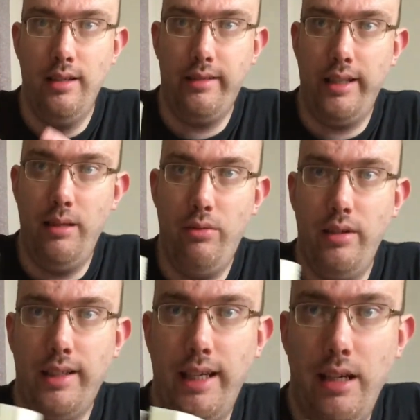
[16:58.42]
Game
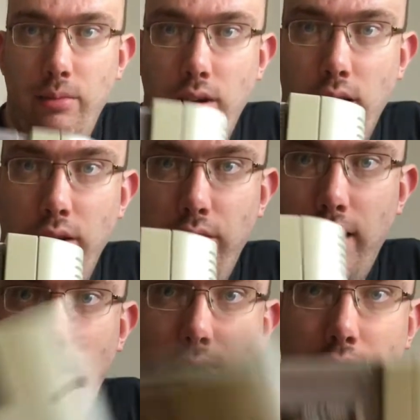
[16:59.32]
Boy game like
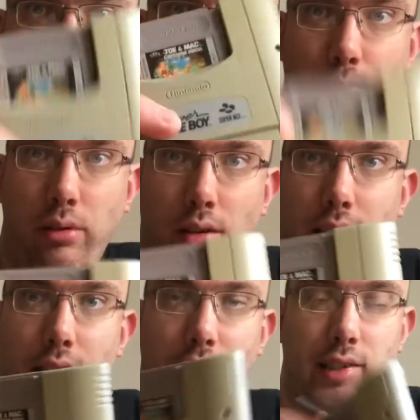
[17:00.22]
that, and then you plug
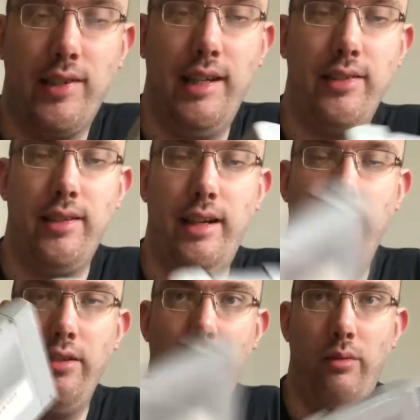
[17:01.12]
that into the SNES,
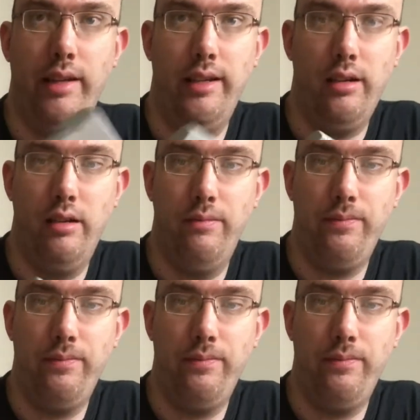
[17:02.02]
and away you go.